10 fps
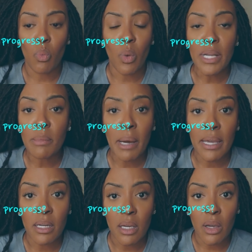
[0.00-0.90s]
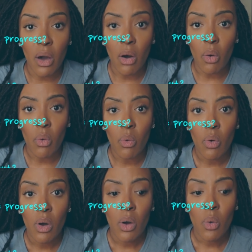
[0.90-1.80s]
When am I gonna go?
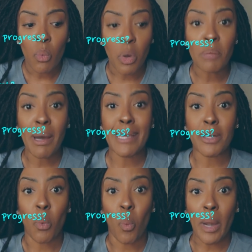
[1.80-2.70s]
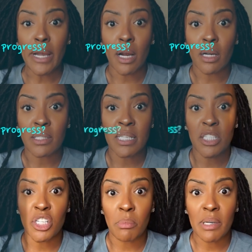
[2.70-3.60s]
What am I gonna wear to
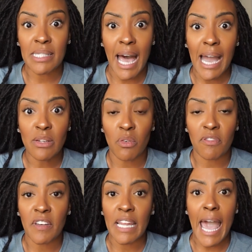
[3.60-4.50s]
the gym? Because I don't fit